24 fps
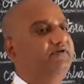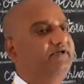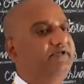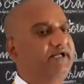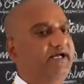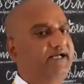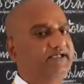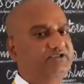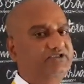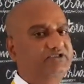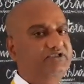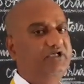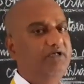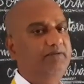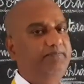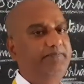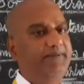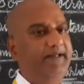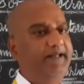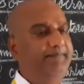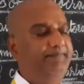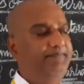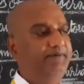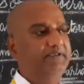National
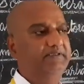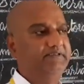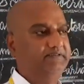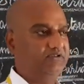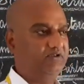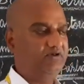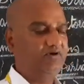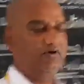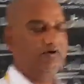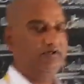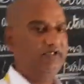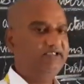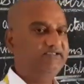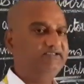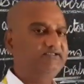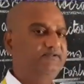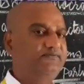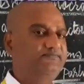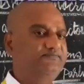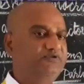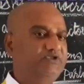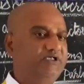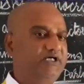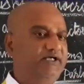People's Congress
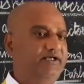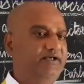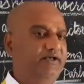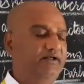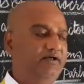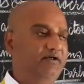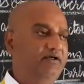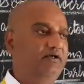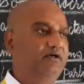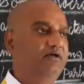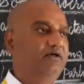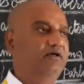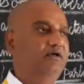of China